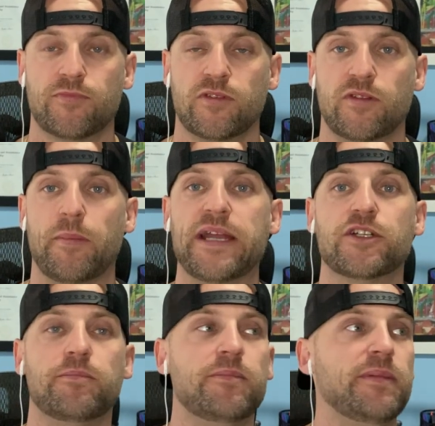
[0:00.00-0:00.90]
The major
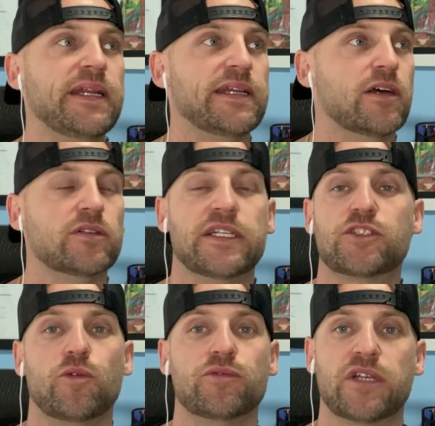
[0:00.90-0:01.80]
media outlets
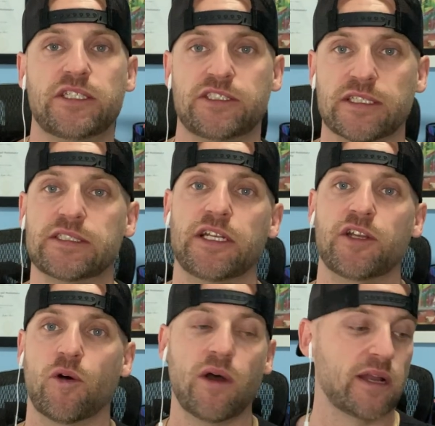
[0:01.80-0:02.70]
won't touch this. And you
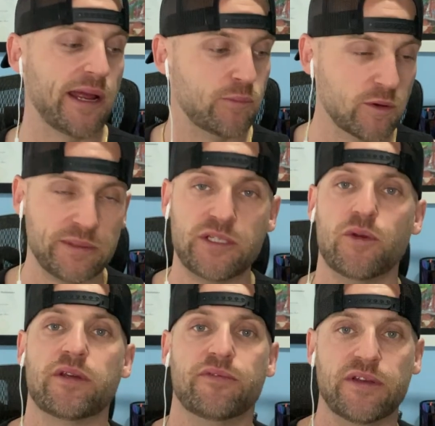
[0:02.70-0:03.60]
know what? I will be
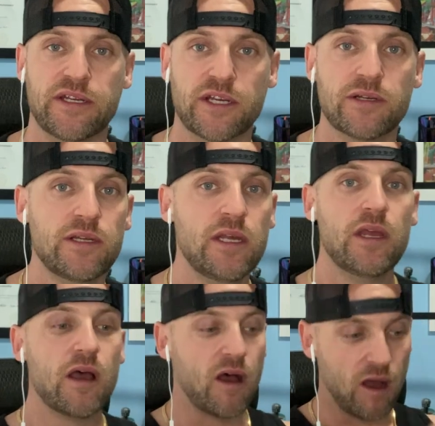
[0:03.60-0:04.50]
doing a video
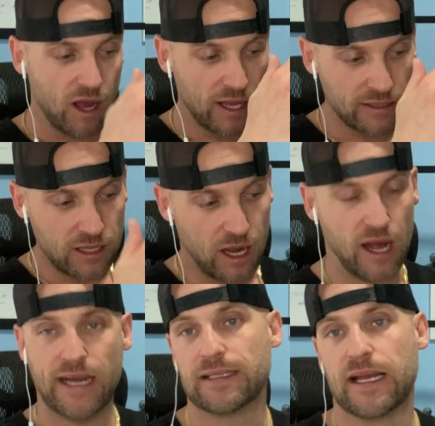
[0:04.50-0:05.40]
on
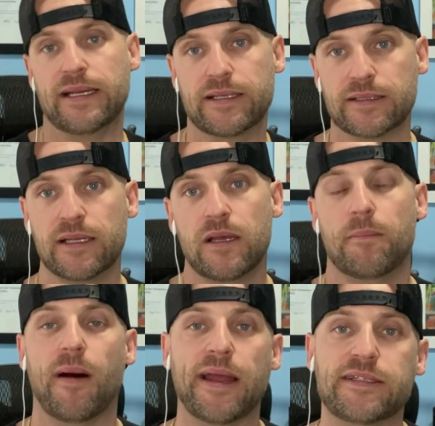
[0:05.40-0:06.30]
highlighting
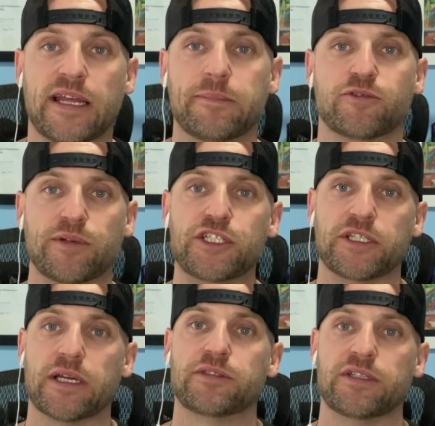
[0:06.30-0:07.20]
my attempts
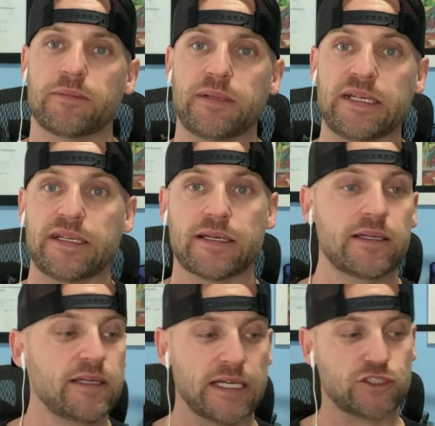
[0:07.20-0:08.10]
reaching out to the media
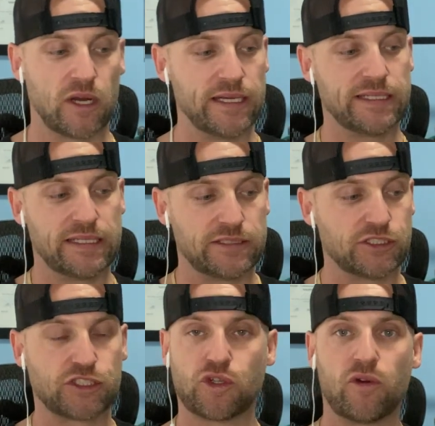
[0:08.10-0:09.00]
and trying to get this
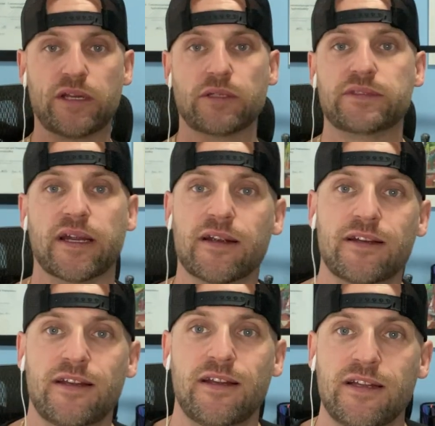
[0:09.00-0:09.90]
story out there.
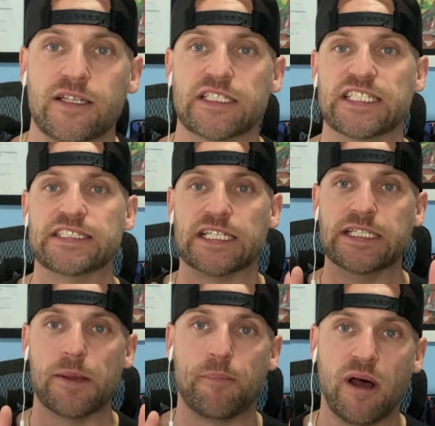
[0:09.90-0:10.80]
Because it's in
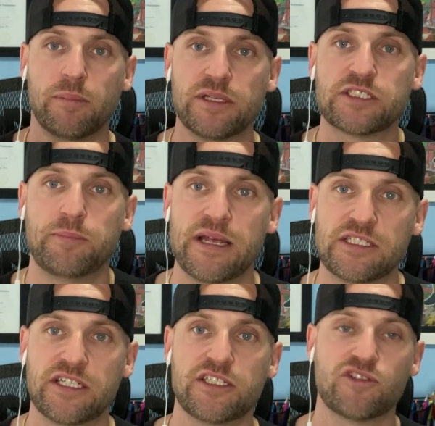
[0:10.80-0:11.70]
the public's
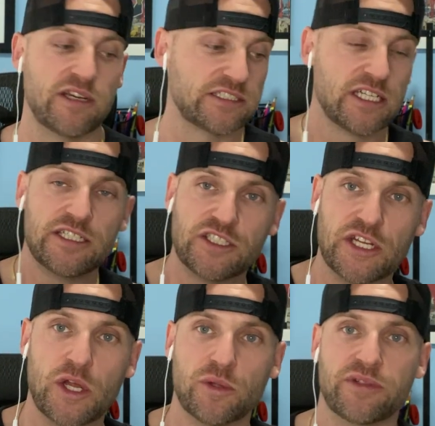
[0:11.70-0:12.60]
best interest to
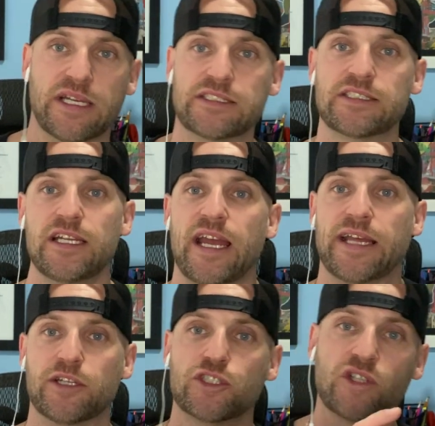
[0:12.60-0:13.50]
know this,
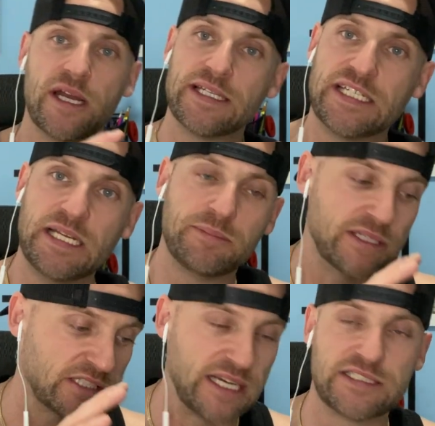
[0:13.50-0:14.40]
and they're trying to keep
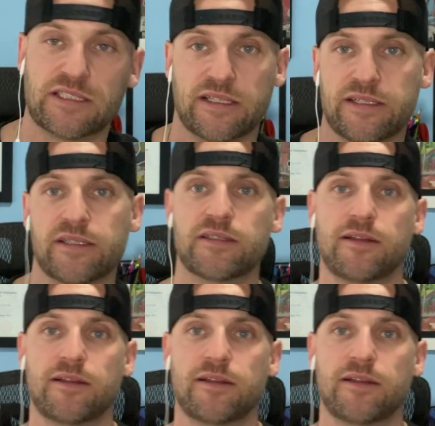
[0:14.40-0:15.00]
this isolated.